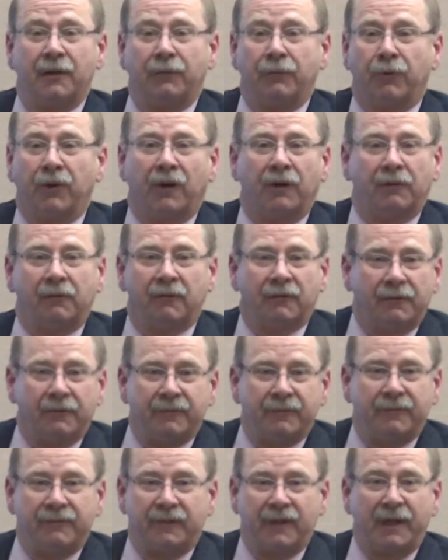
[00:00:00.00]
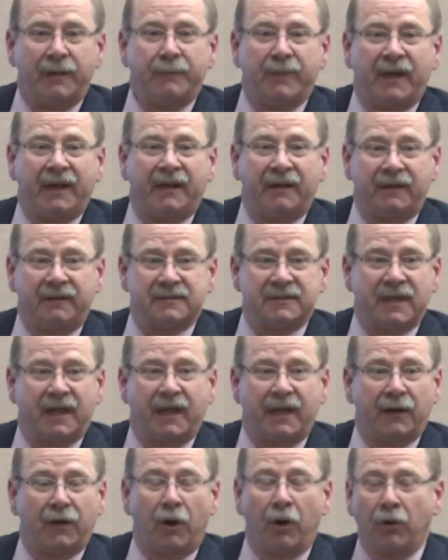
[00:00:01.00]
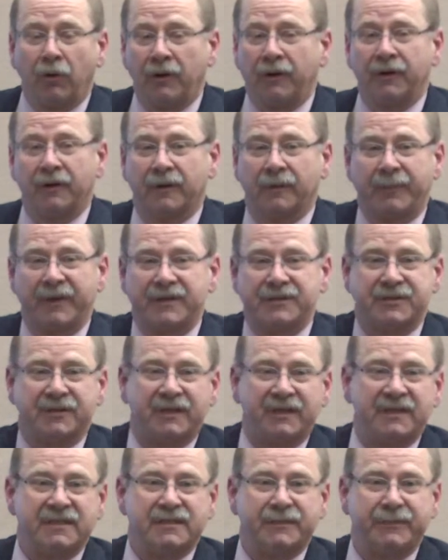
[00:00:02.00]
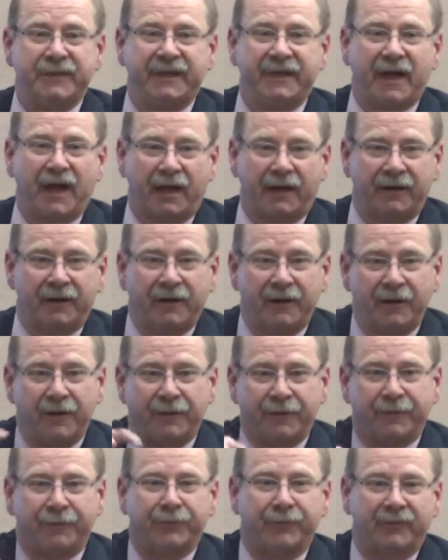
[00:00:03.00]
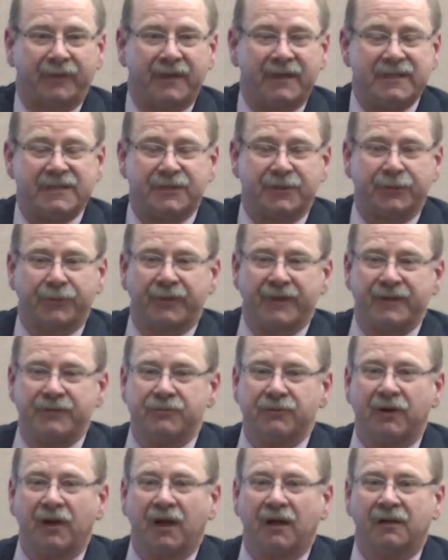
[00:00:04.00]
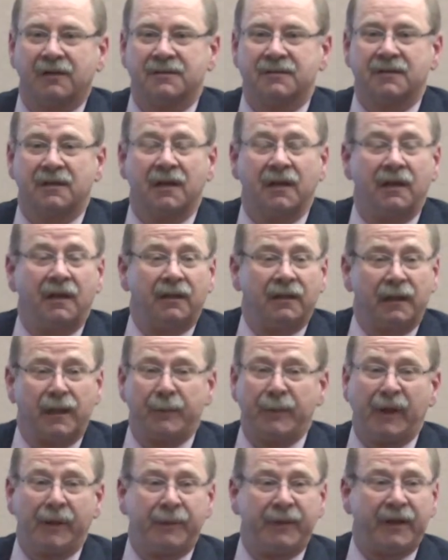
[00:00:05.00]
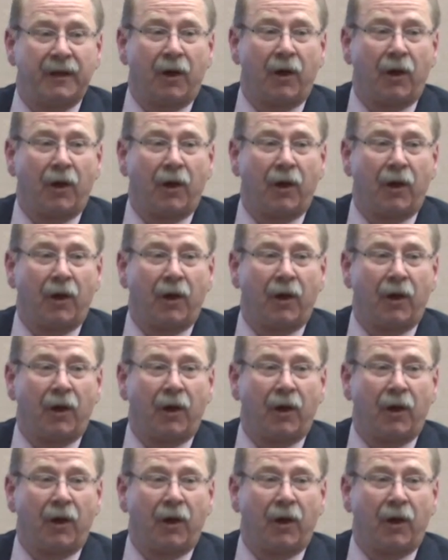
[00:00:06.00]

well, they may say, oh, here, the patient needs to be on these 3 drugs. They may be